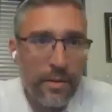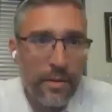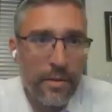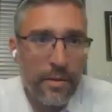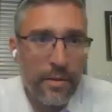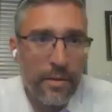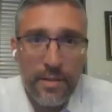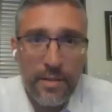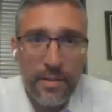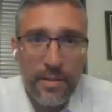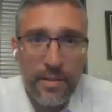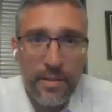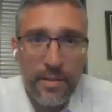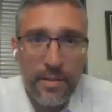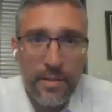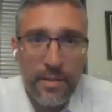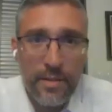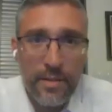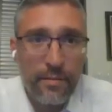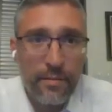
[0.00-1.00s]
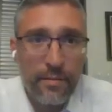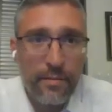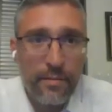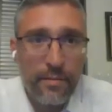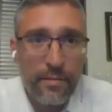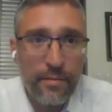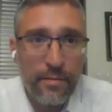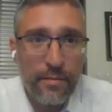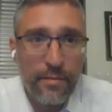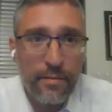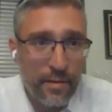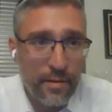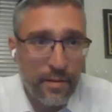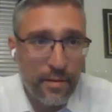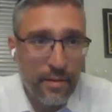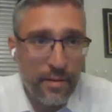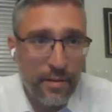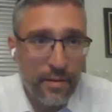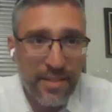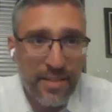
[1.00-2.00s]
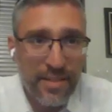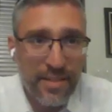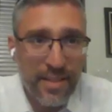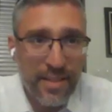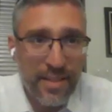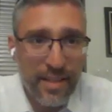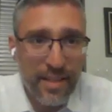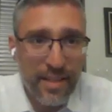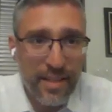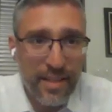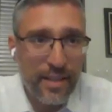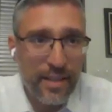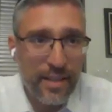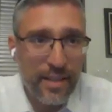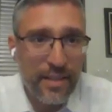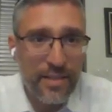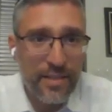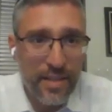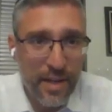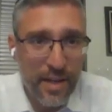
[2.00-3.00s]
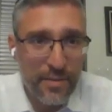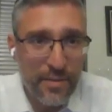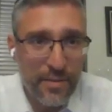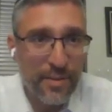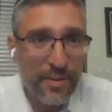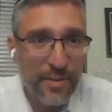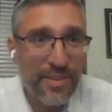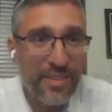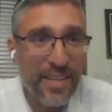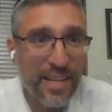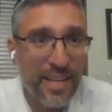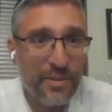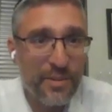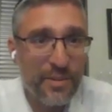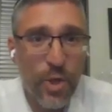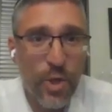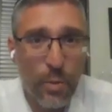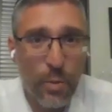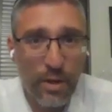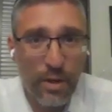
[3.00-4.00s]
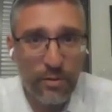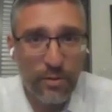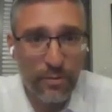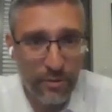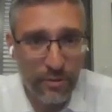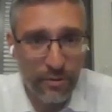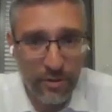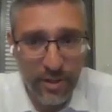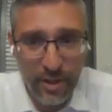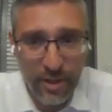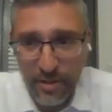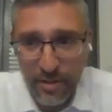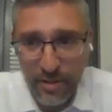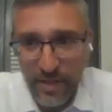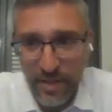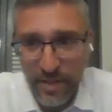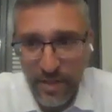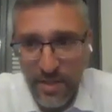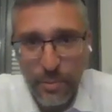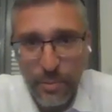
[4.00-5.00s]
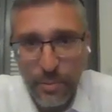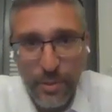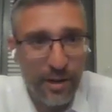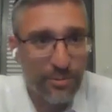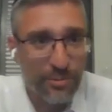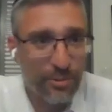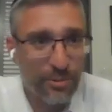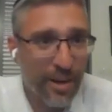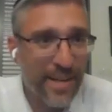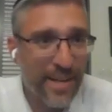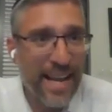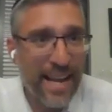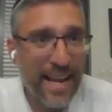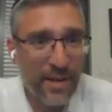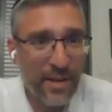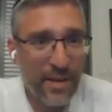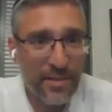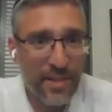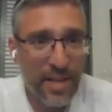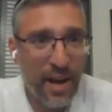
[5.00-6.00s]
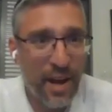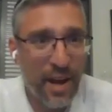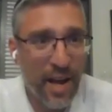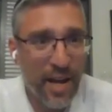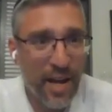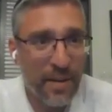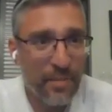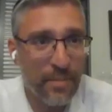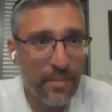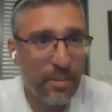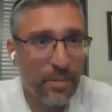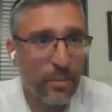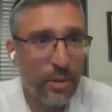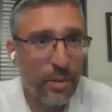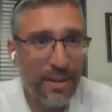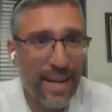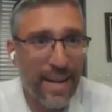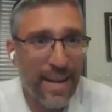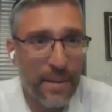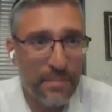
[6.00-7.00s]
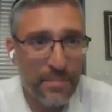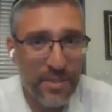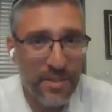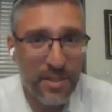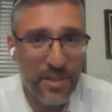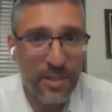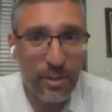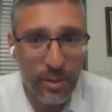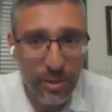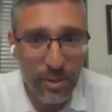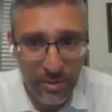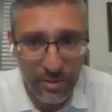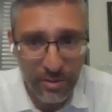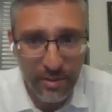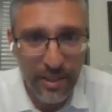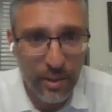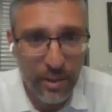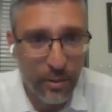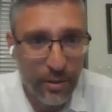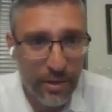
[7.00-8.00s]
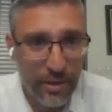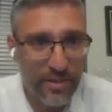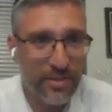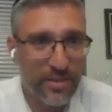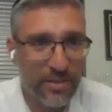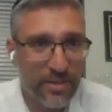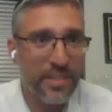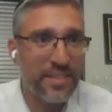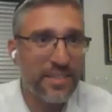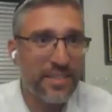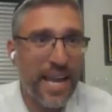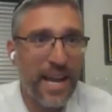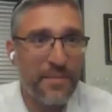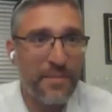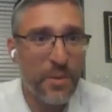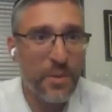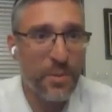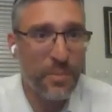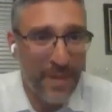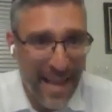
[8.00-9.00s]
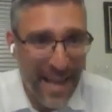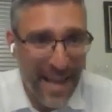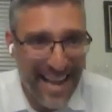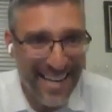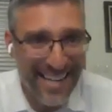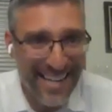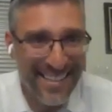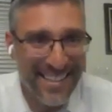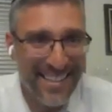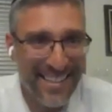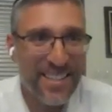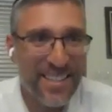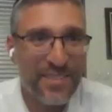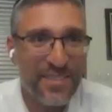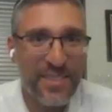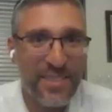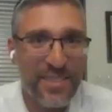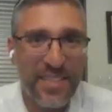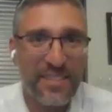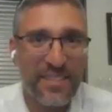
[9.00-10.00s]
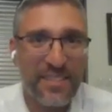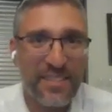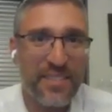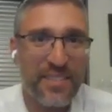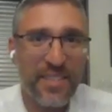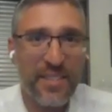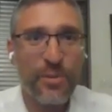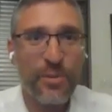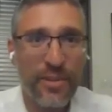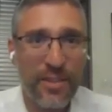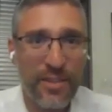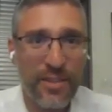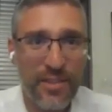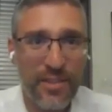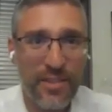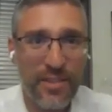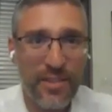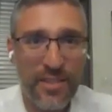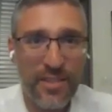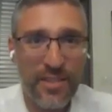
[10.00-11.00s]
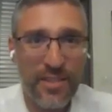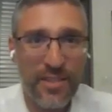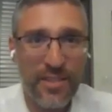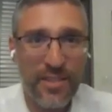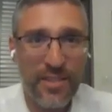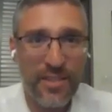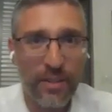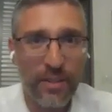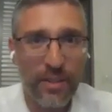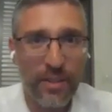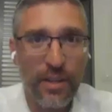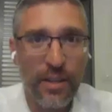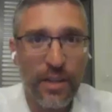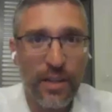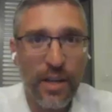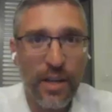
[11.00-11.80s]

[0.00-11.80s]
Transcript: this is very fascinating and insightful. Thank you so much for sharing this. We are running out of time, but we are absolutely going to need to have you back to continue this discussion.